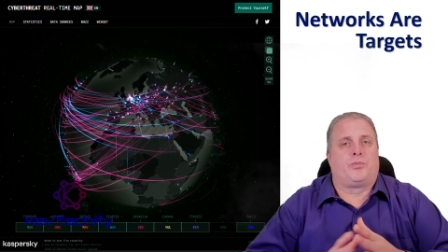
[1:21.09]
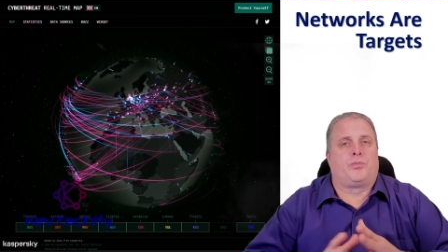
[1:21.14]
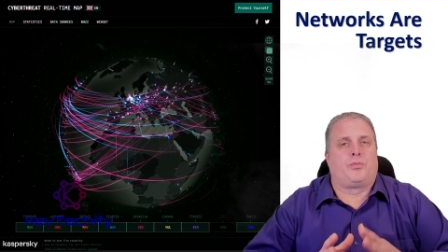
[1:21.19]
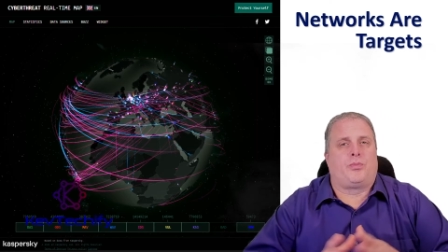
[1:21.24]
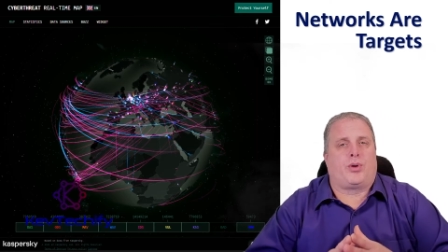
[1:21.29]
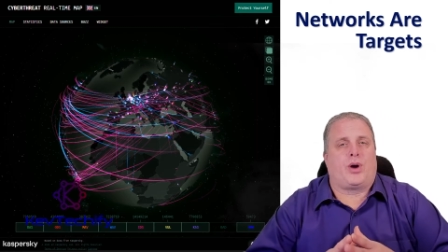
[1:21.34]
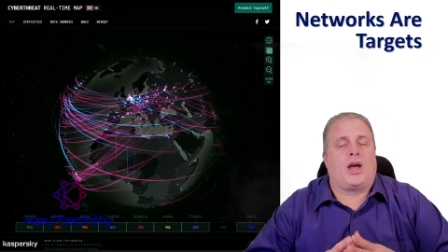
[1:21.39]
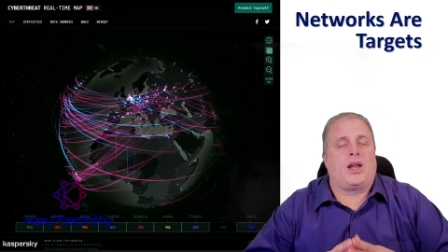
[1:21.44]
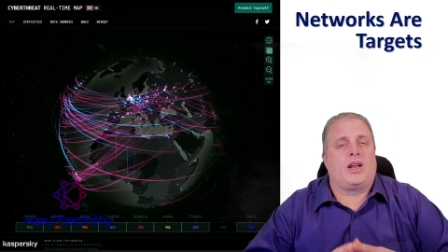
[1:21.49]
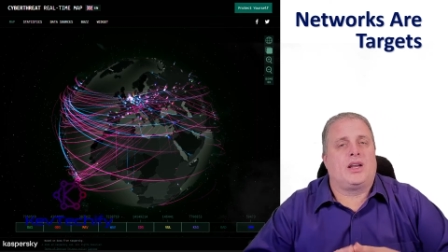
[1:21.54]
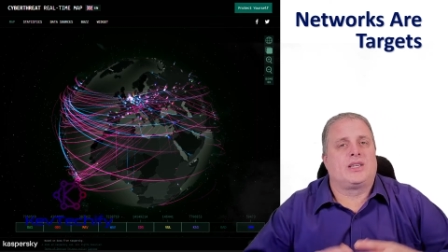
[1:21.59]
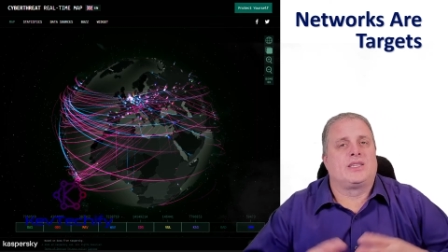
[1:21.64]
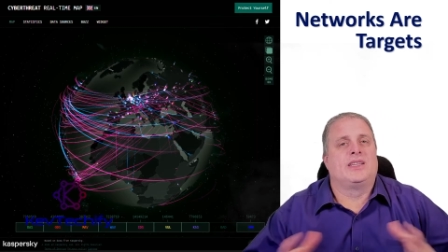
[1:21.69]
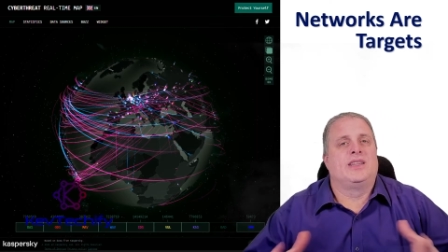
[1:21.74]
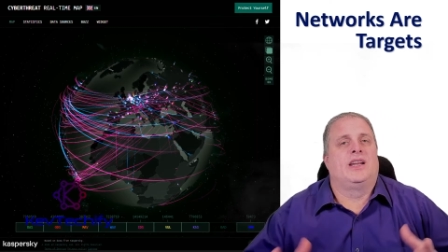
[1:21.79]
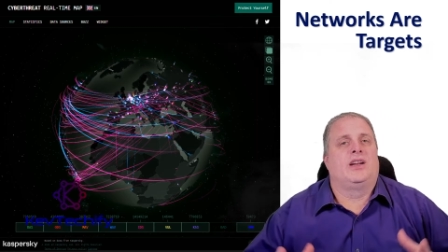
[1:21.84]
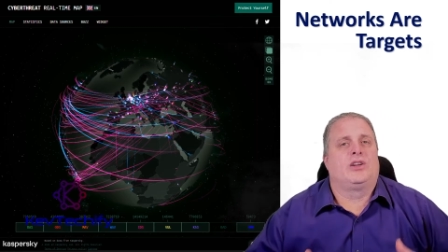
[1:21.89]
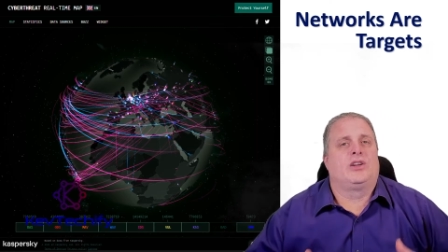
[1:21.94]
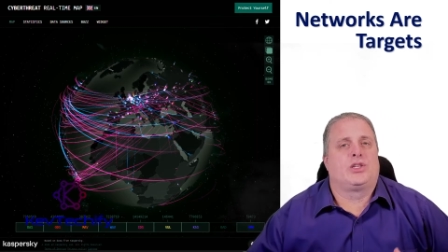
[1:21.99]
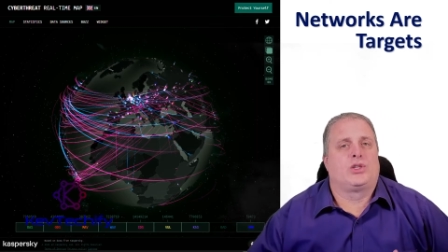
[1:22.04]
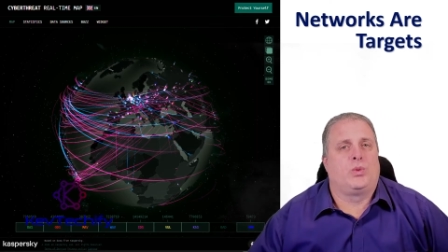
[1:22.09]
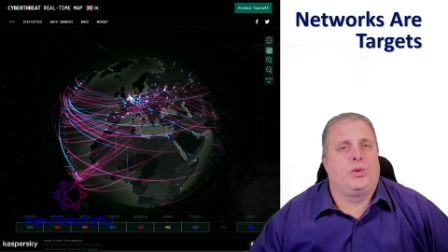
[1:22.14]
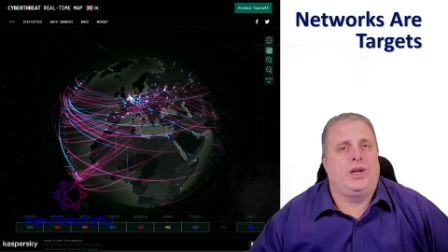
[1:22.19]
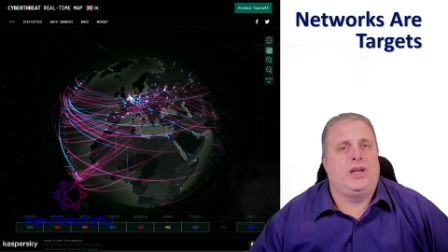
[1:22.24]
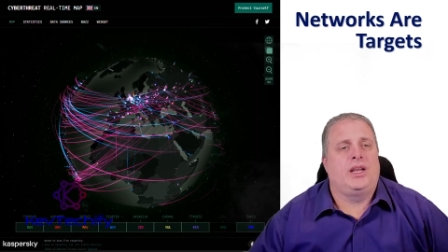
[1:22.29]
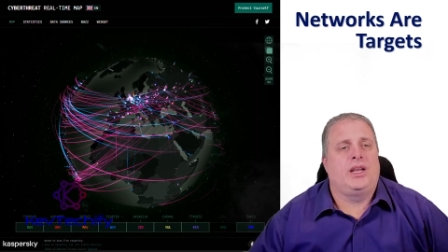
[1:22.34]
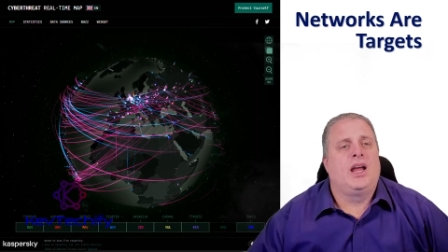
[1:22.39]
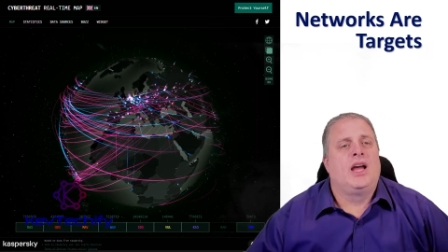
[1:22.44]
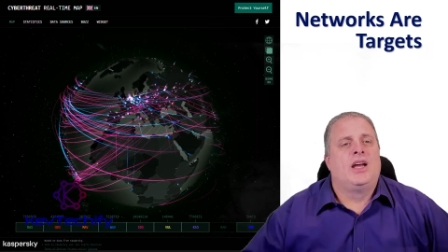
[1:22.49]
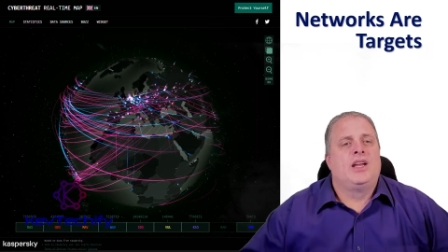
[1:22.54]
products in their
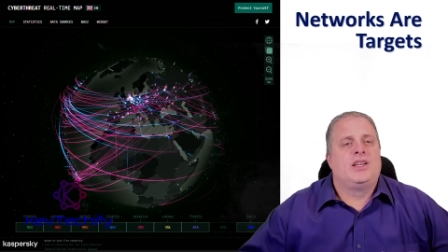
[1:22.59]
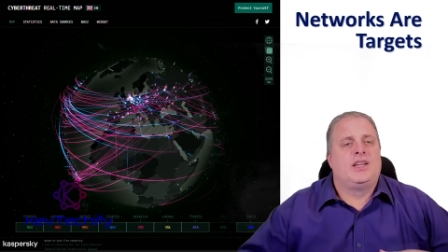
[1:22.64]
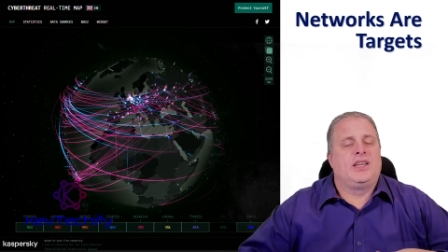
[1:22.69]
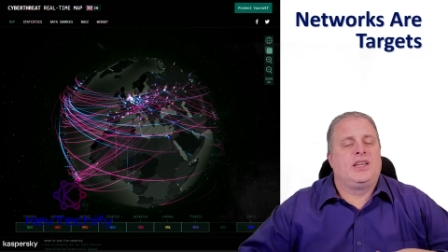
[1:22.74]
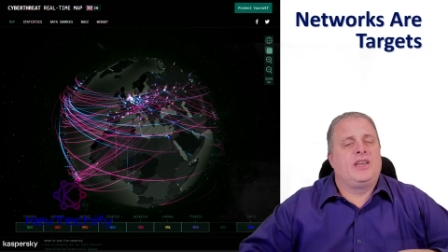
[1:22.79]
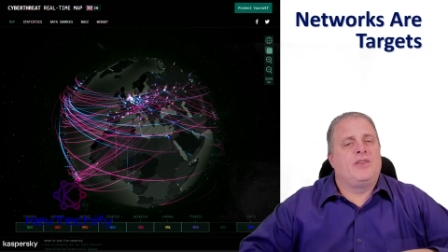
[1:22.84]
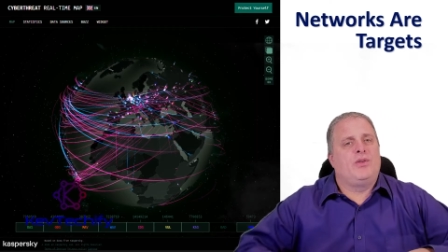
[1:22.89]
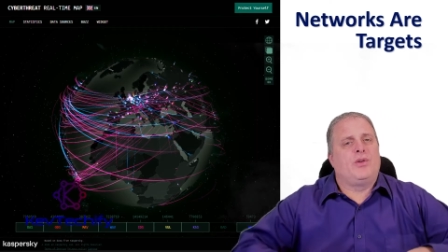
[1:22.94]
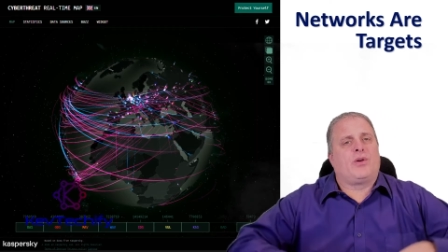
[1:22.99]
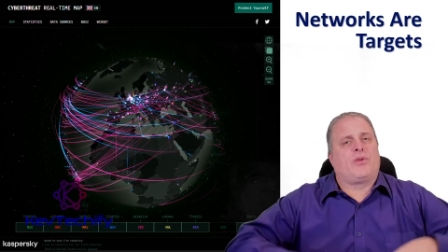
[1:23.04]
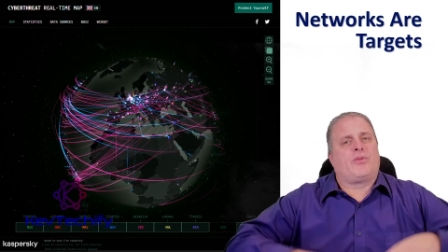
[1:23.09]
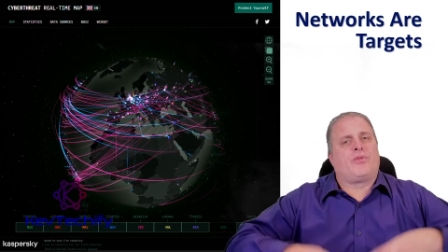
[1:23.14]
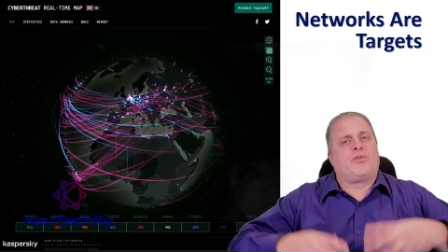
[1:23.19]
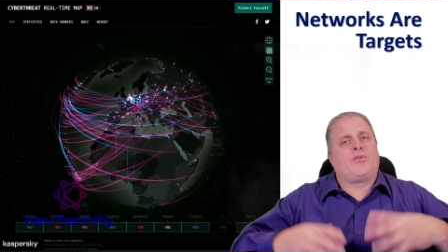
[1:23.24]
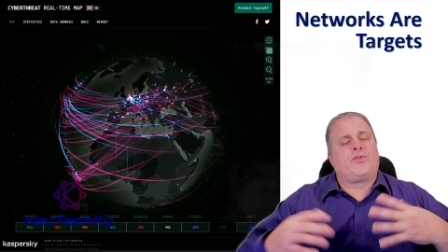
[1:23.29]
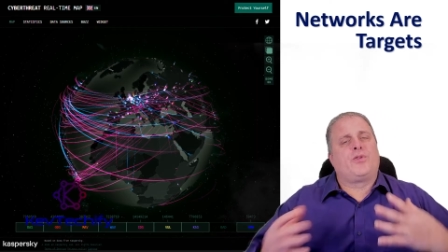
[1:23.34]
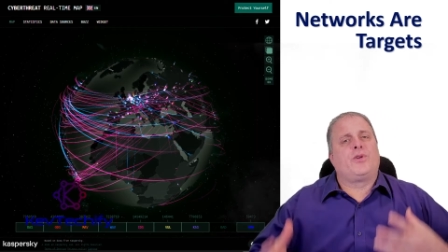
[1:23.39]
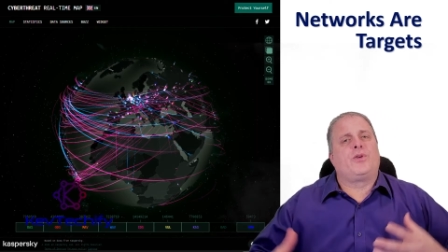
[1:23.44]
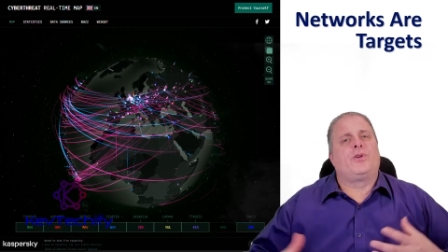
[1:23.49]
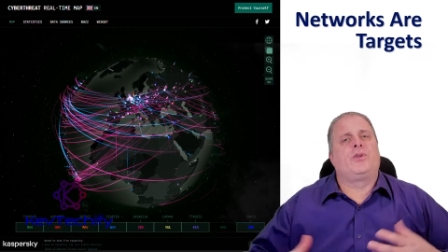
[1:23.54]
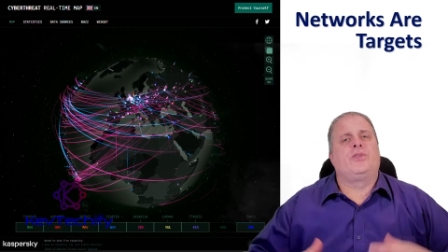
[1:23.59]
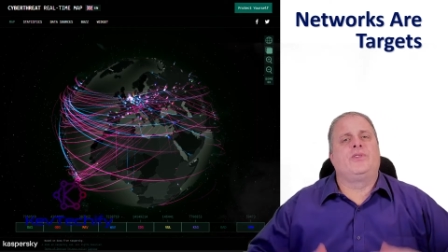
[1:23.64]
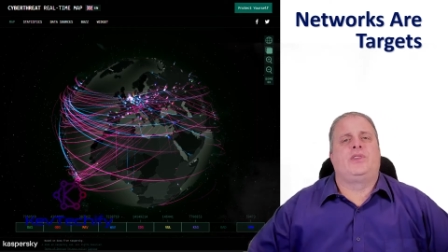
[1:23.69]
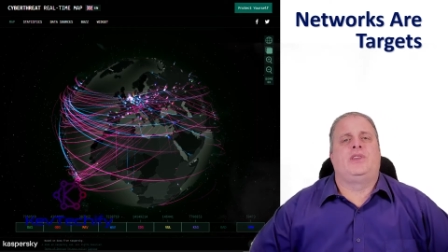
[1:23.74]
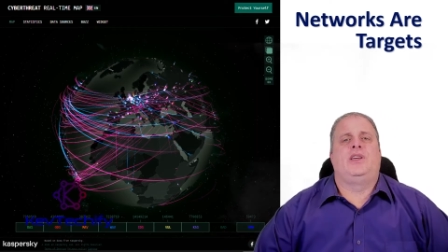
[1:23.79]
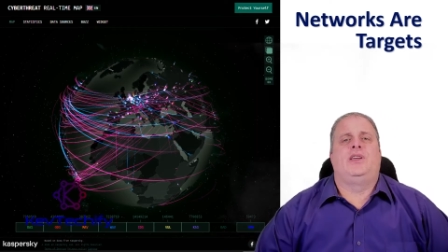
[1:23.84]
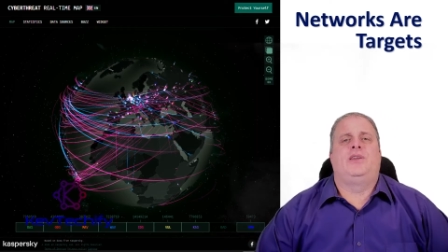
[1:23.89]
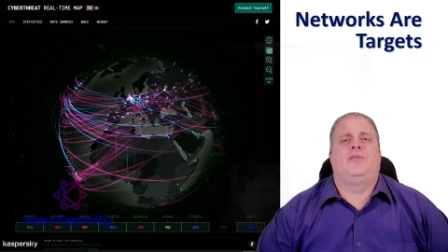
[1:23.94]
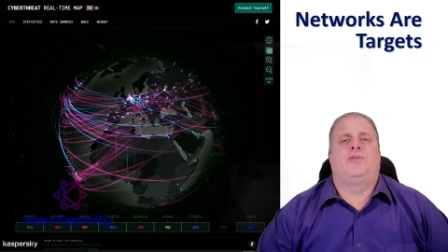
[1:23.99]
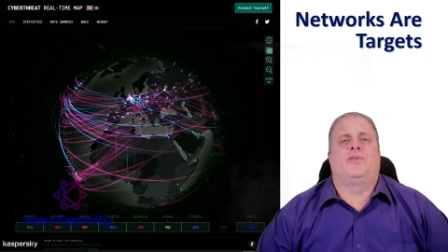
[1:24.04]
suite to give you a full
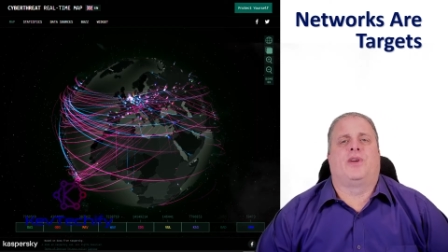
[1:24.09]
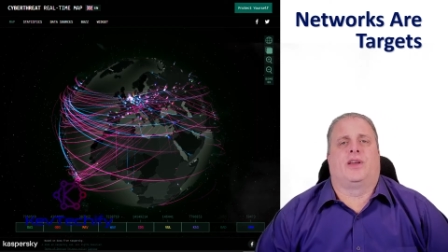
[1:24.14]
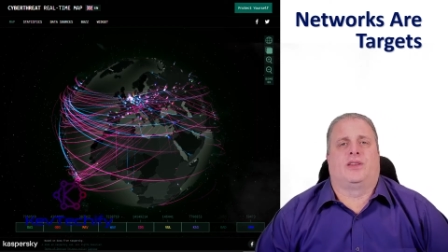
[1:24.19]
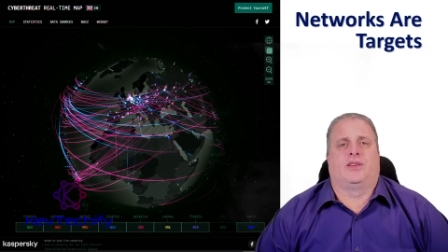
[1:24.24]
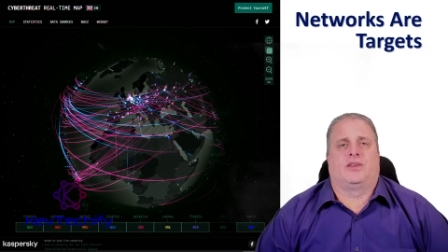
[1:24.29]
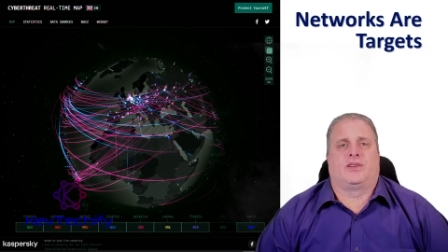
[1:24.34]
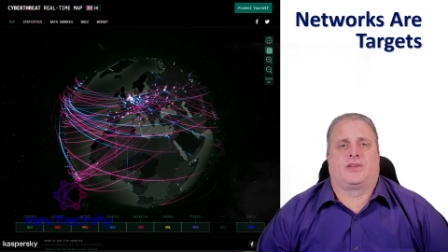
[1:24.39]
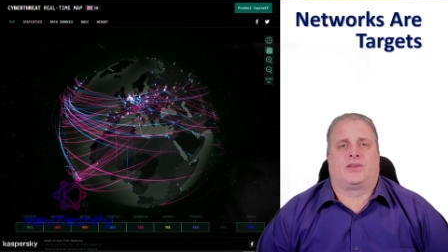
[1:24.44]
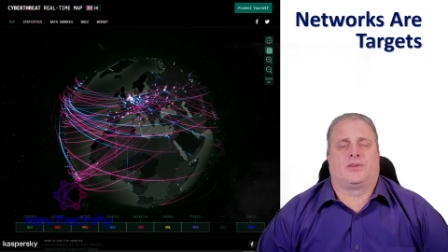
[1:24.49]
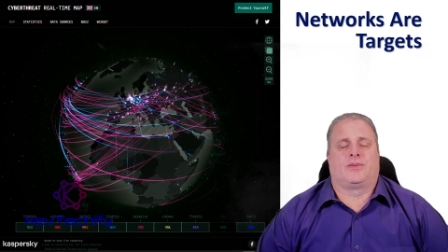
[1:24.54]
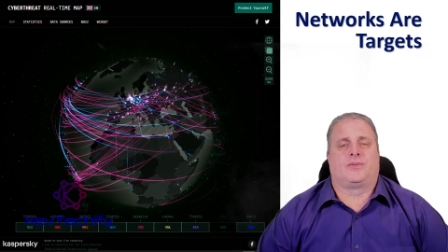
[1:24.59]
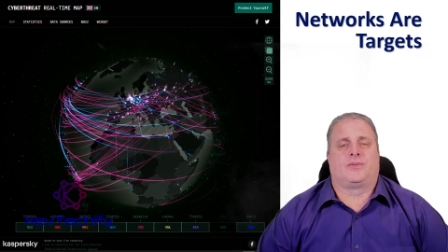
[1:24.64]
defense.